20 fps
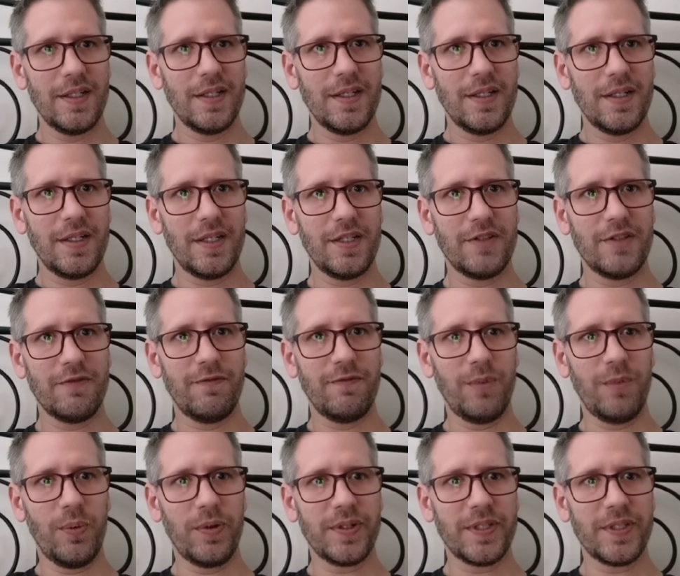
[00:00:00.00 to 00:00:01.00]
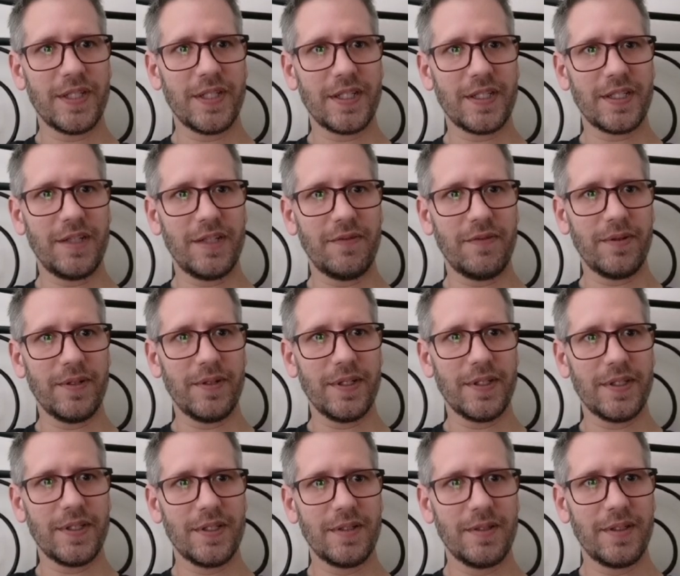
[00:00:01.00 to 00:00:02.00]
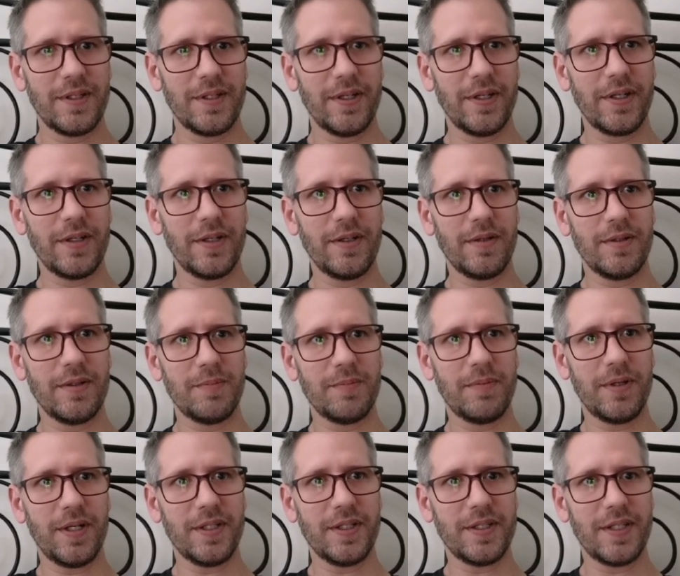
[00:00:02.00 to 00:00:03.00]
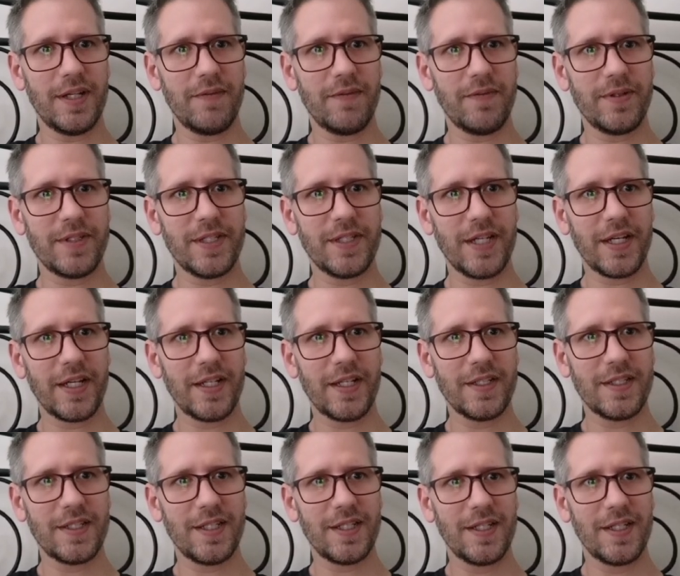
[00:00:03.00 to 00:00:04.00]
Needs 460 for this. There you go. Let's pause that for a second.